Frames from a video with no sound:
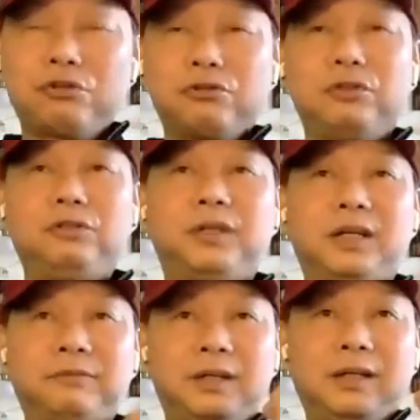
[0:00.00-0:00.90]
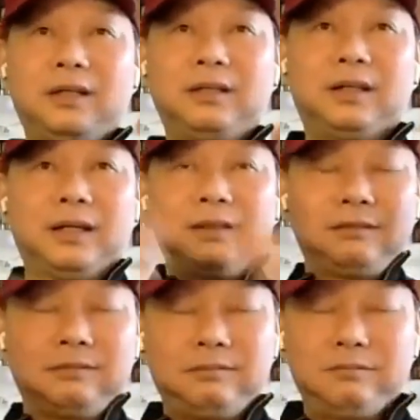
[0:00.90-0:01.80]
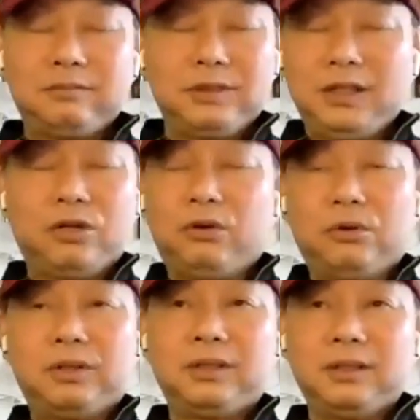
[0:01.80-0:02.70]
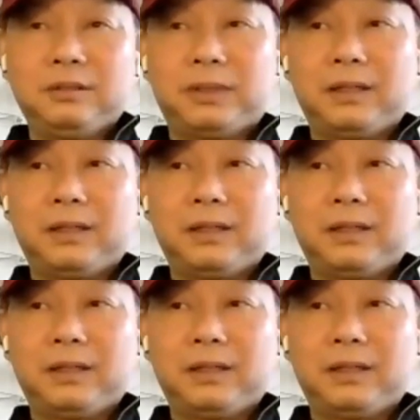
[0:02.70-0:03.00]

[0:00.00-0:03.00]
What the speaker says: ambition, we have like ego,